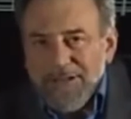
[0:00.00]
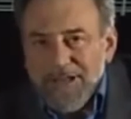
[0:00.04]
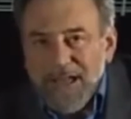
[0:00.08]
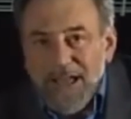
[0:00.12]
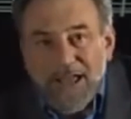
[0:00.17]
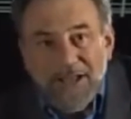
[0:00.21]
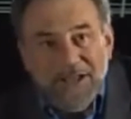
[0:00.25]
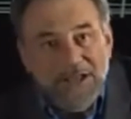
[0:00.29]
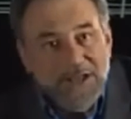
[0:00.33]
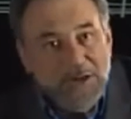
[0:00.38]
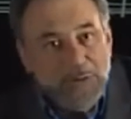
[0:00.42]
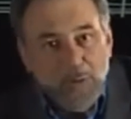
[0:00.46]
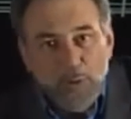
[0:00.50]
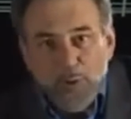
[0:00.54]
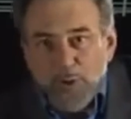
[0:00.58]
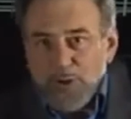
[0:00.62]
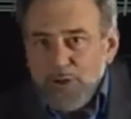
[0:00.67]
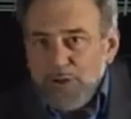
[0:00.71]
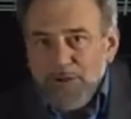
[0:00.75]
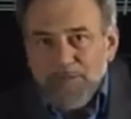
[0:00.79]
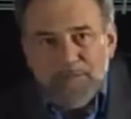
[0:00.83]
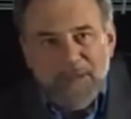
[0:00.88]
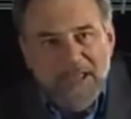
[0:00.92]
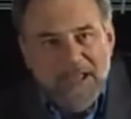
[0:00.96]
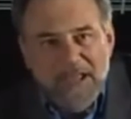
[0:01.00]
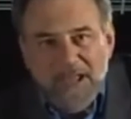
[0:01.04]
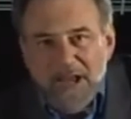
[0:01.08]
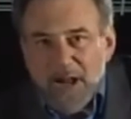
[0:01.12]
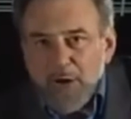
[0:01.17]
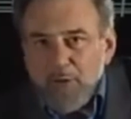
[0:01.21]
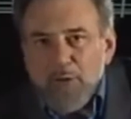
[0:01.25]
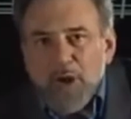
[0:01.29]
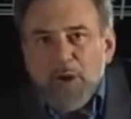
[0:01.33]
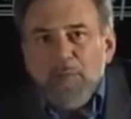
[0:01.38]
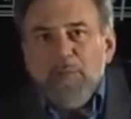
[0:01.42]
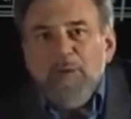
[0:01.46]
And it wouldn't be
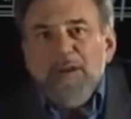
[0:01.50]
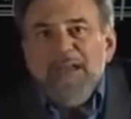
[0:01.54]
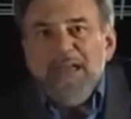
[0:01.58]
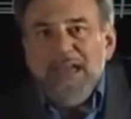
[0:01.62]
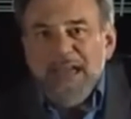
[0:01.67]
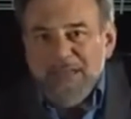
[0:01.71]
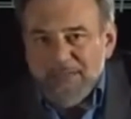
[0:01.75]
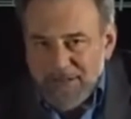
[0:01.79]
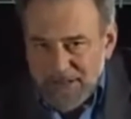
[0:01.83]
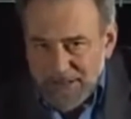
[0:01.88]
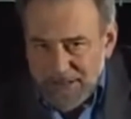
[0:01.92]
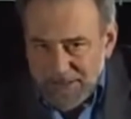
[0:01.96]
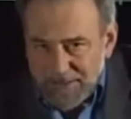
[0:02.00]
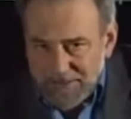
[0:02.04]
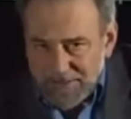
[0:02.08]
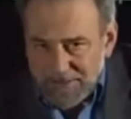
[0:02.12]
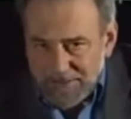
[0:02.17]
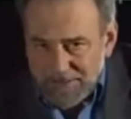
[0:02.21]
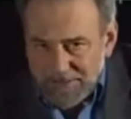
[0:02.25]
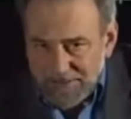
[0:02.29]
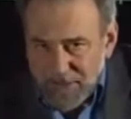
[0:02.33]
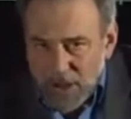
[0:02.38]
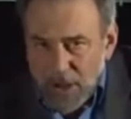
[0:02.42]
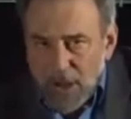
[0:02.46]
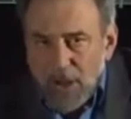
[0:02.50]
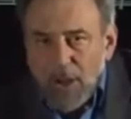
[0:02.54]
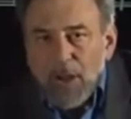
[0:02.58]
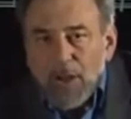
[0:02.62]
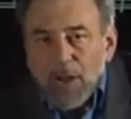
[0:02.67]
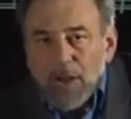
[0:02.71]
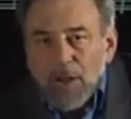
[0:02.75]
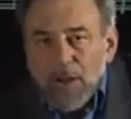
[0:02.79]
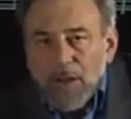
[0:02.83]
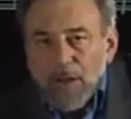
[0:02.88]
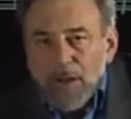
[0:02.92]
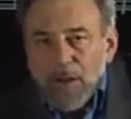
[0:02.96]
a Roman Catholic.
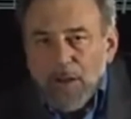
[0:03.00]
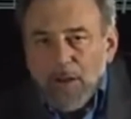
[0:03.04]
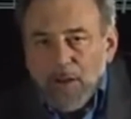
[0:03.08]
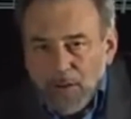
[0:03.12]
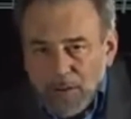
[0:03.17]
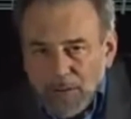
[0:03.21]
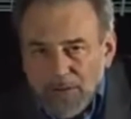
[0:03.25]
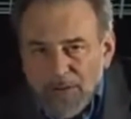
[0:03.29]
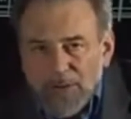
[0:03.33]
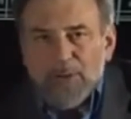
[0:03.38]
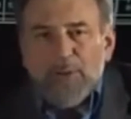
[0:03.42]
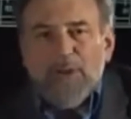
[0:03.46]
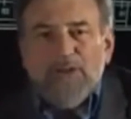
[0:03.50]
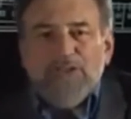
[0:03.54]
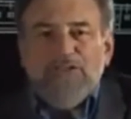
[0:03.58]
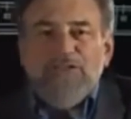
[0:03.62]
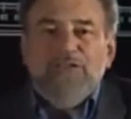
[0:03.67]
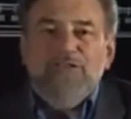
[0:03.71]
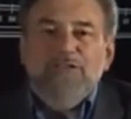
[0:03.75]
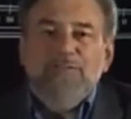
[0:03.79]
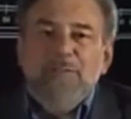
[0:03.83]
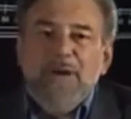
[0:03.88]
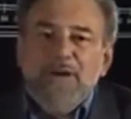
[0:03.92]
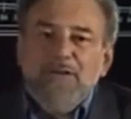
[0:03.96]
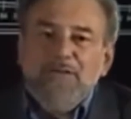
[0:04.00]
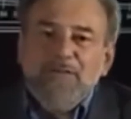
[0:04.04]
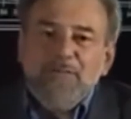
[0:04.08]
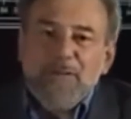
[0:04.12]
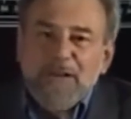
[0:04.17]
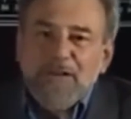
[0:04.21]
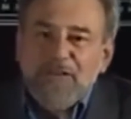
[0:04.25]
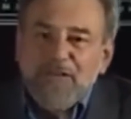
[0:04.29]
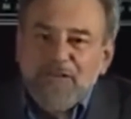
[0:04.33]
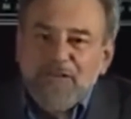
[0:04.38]
All the questions posed by the